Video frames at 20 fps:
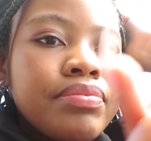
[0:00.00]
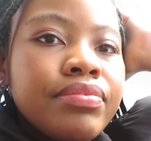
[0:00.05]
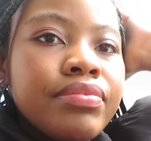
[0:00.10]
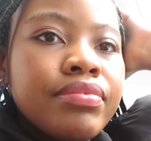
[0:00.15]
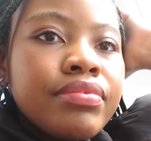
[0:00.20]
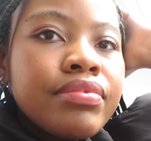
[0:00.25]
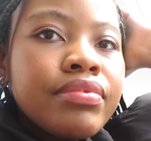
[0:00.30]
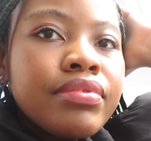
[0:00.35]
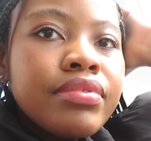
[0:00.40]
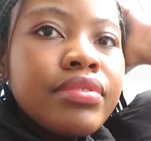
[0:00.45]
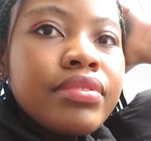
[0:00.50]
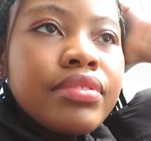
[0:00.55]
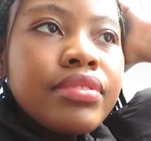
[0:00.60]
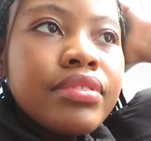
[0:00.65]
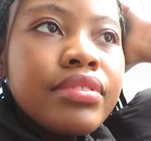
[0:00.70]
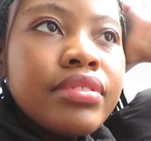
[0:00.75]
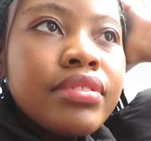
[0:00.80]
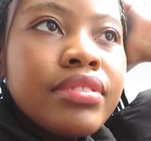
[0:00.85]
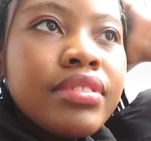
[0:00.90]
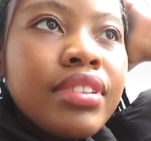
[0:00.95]
didn't. Wait
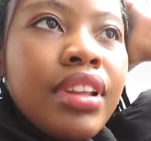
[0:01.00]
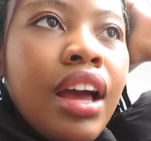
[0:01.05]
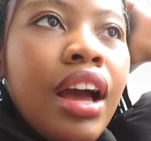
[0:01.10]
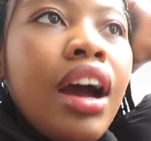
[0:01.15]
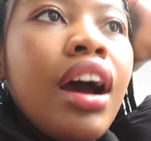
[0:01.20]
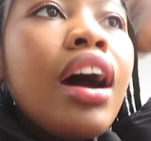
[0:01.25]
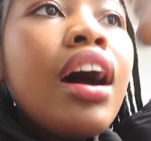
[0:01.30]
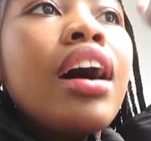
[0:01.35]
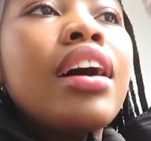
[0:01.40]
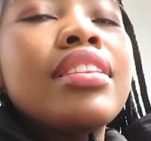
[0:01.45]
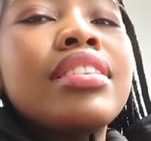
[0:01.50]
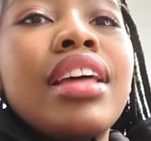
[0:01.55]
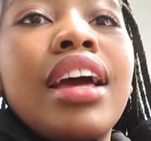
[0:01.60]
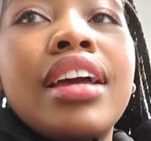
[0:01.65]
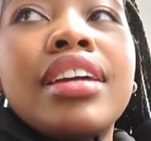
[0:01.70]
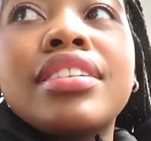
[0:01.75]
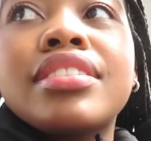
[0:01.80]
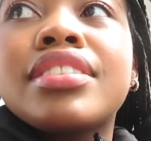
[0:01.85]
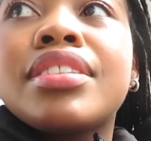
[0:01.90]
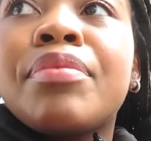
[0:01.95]

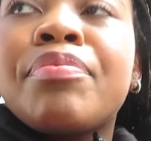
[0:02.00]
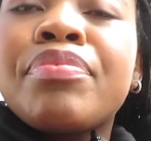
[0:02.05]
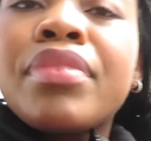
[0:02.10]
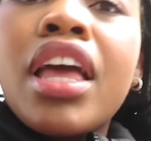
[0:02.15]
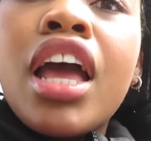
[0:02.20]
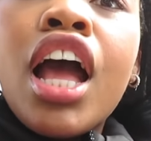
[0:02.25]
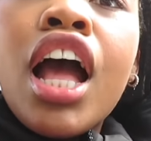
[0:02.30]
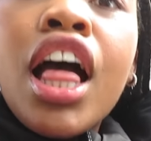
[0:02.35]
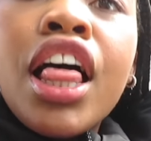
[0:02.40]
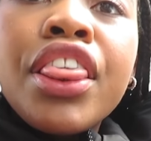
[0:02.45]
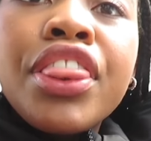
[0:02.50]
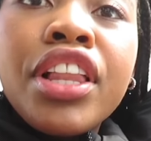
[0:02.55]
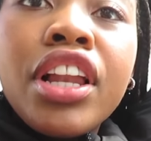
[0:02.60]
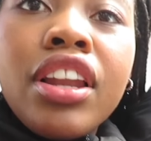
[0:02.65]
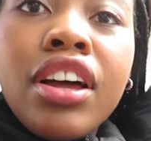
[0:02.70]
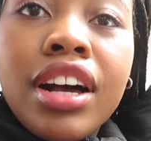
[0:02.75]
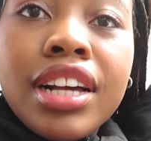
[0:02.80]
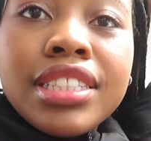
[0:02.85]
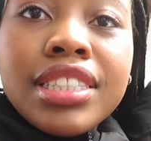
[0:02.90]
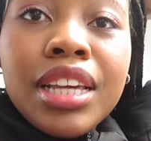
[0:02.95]
the
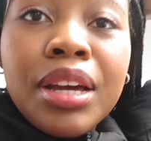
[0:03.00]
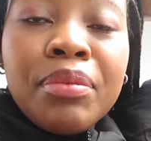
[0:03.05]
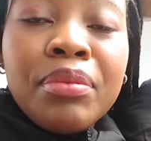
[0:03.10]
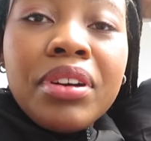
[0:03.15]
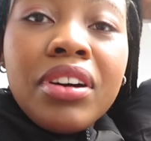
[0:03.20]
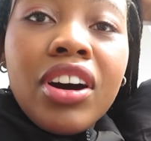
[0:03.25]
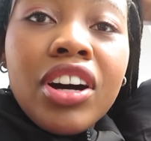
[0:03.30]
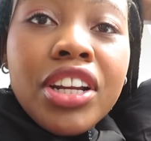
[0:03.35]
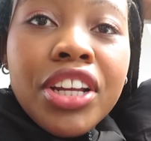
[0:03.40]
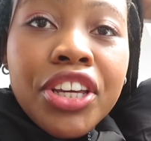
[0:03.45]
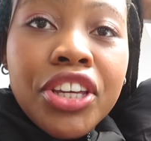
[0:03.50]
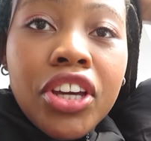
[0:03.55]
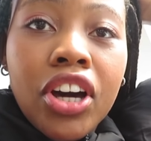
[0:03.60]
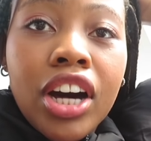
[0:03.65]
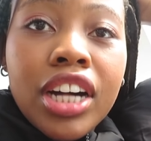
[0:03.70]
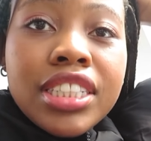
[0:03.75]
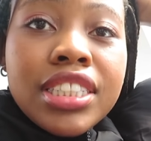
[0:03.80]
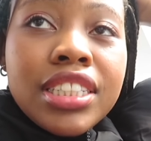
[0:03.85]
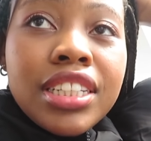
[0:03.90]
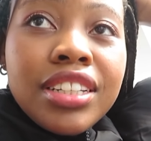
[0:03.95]
last time we were on a
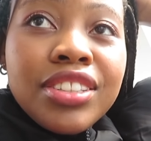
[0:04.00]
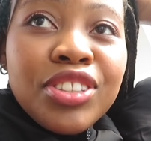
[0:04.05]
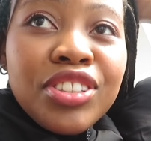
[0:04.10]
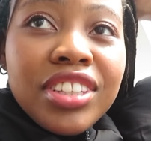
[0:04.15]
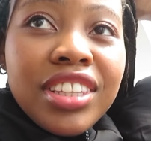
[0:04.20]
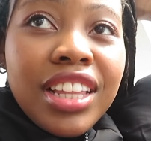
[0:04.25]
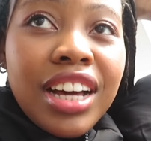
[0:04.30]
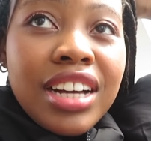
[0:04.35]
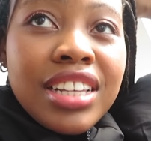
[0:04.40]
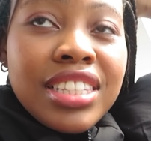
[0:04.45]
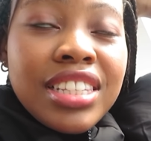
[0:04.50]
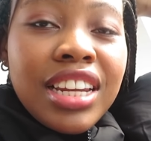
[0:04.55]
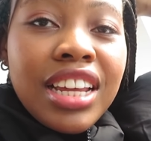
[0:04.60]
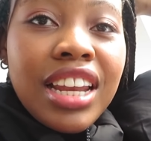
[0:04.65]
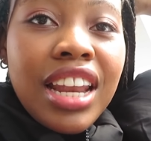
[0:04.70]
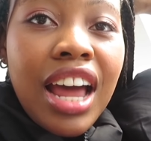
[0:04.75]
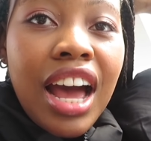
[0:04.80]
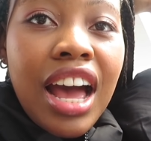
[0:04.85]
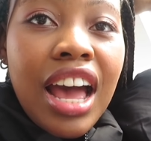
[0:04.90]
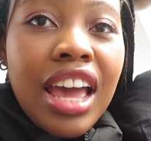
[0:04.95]
yacht in
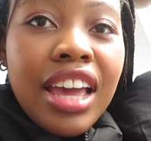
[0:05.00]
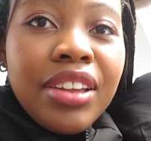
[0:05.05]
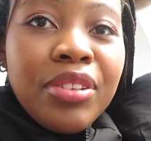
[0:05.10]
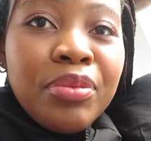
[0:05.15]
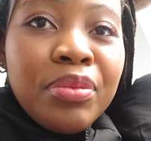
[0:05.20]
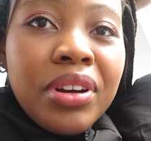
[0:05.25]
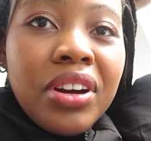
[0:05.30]
2009,